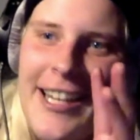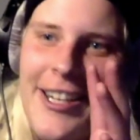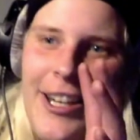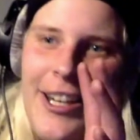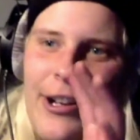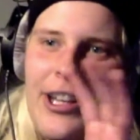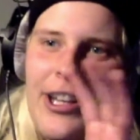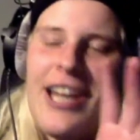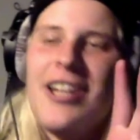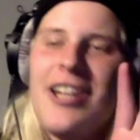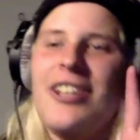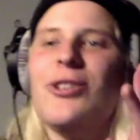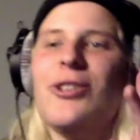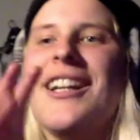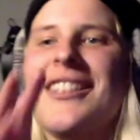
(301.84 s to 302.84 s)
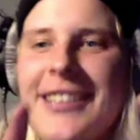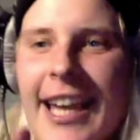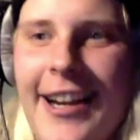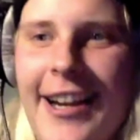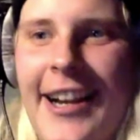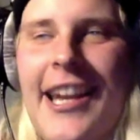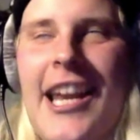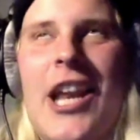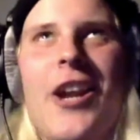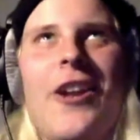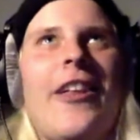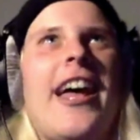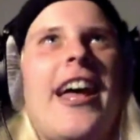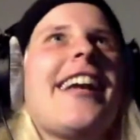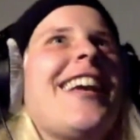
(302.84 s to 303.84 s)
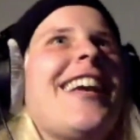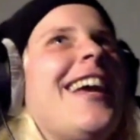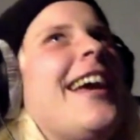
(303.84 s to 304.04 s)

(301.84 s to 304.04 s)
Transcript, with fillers: you can you translate it, and can you like